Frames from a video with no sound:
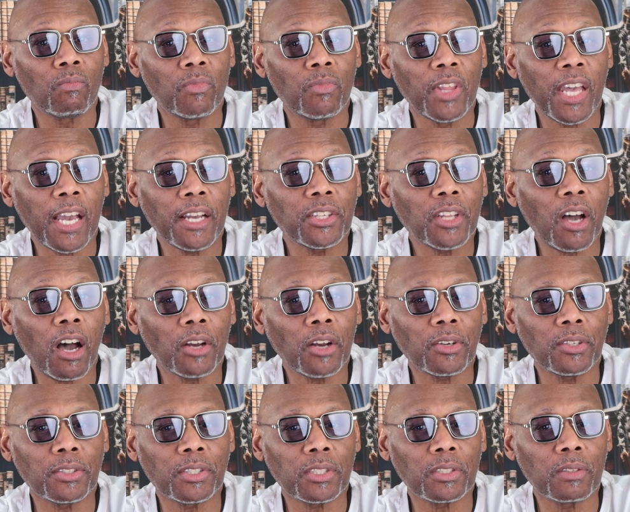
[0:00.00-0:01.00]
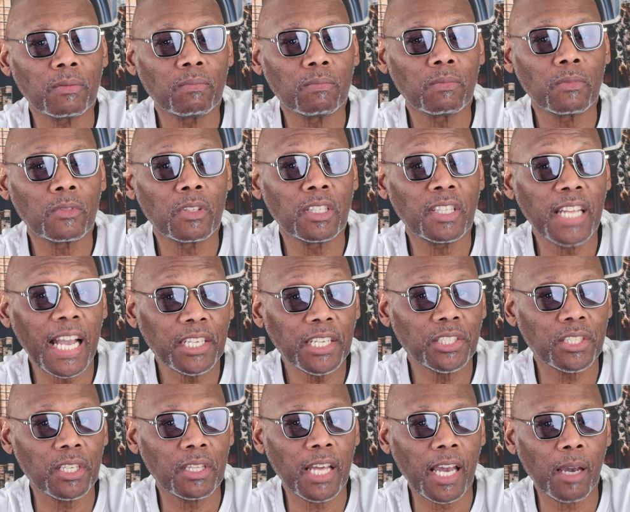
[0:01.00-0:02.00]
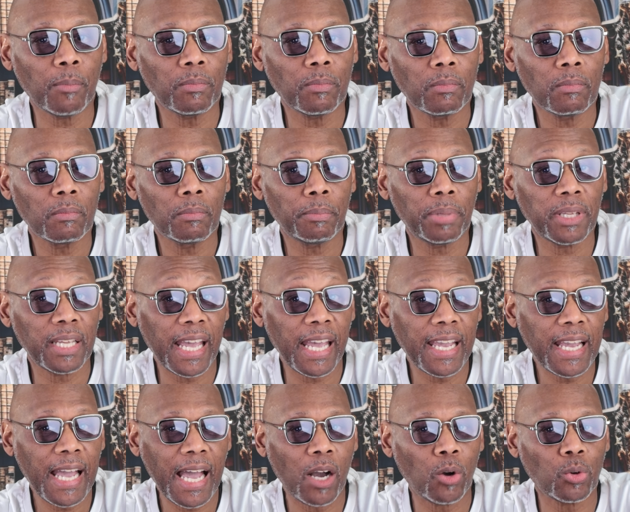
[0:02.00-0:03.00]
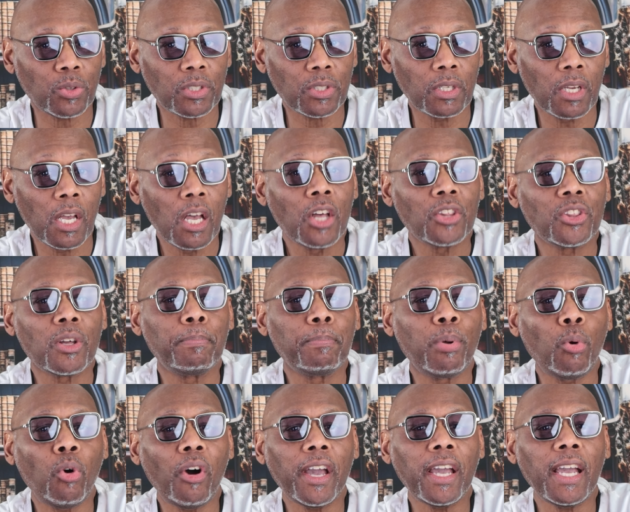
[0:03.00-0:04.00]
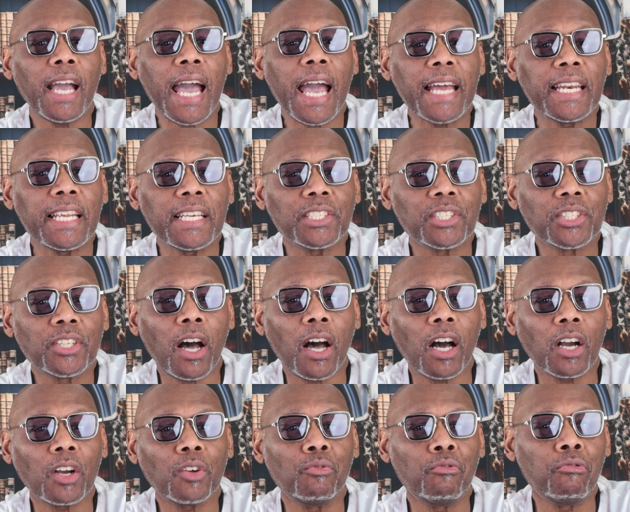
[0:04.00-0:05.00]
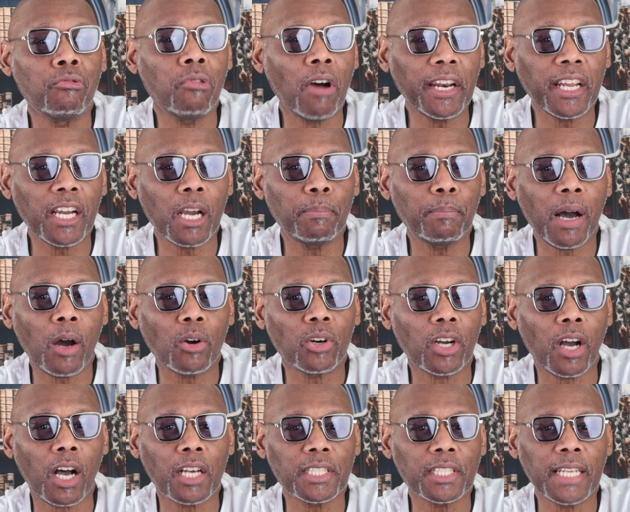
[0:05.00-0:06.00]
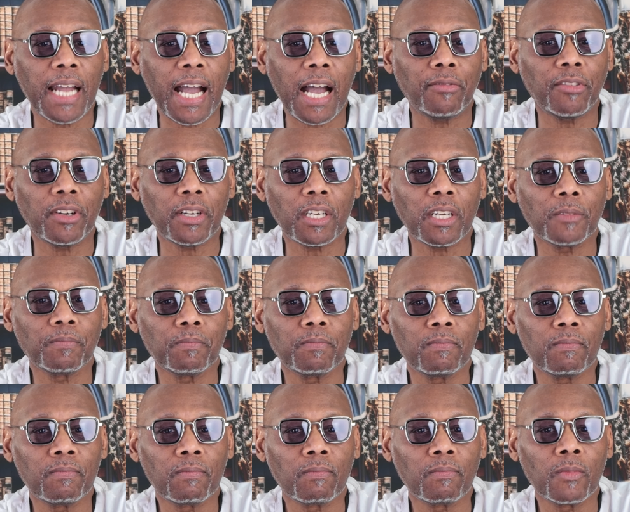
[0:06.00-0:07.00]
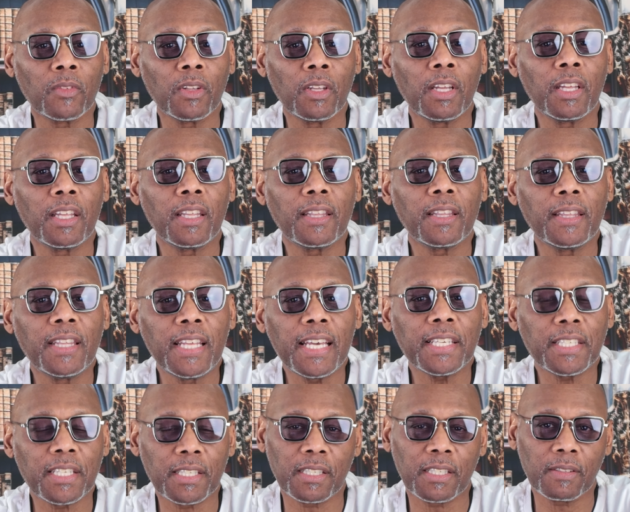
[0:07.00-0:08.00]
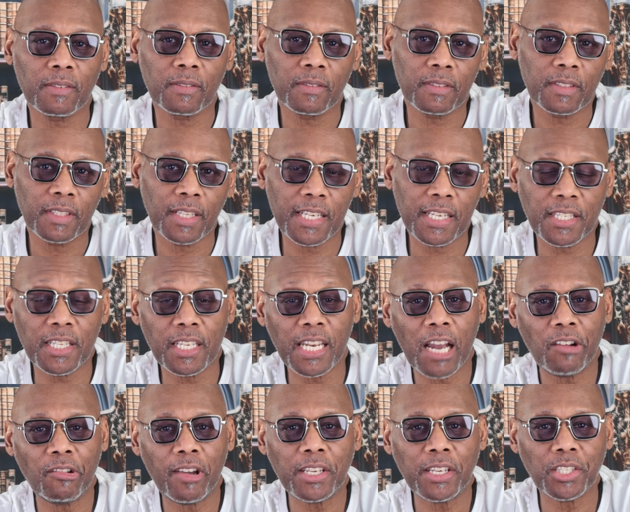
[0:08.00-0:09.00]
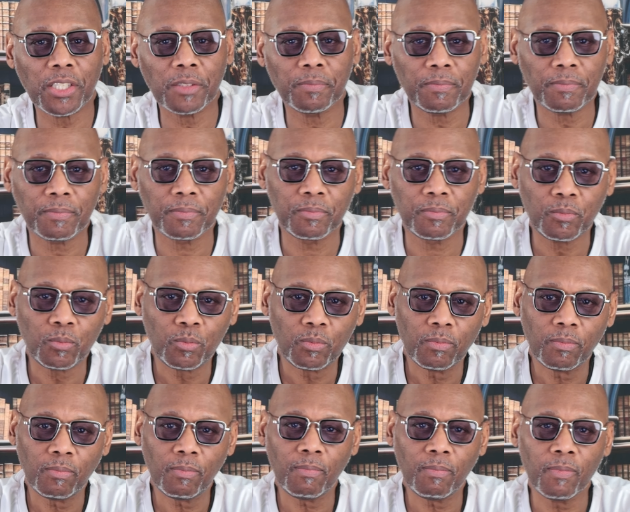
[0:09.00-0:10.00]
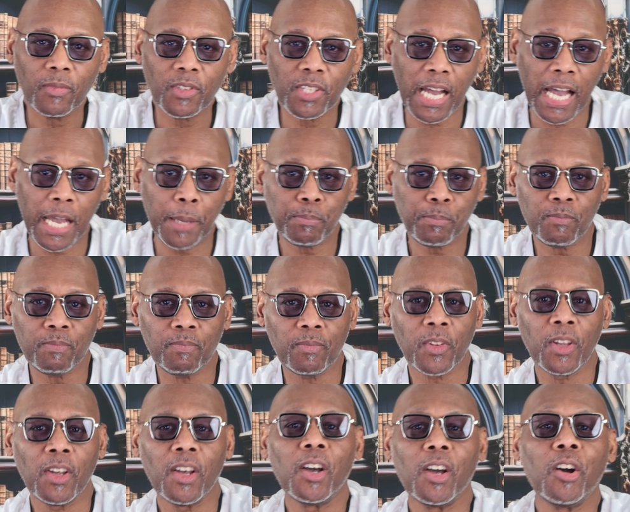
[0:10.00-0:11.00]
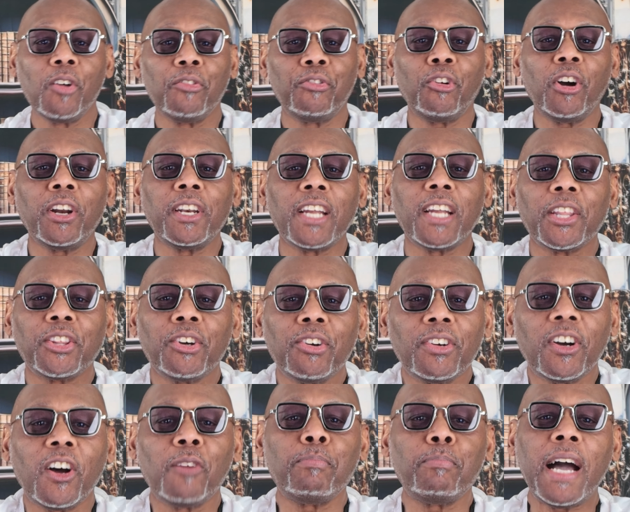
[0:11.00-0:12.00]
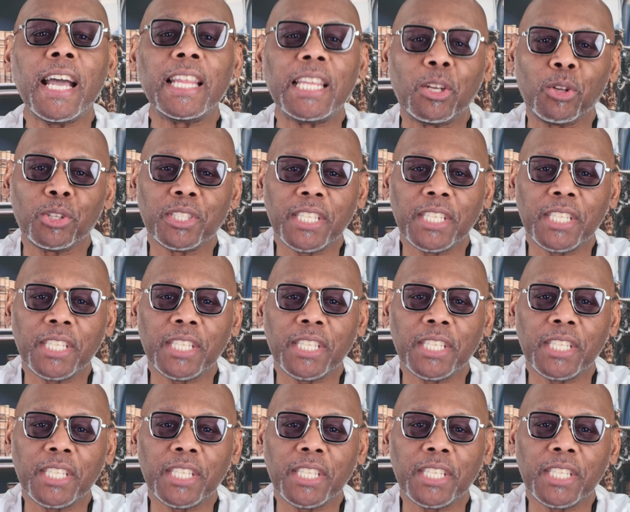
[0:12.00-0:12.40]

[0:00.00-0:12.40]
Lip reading: their daughters next to them playing house, the boy and his dog running about causing havoc, this is the narration. Time for another of my little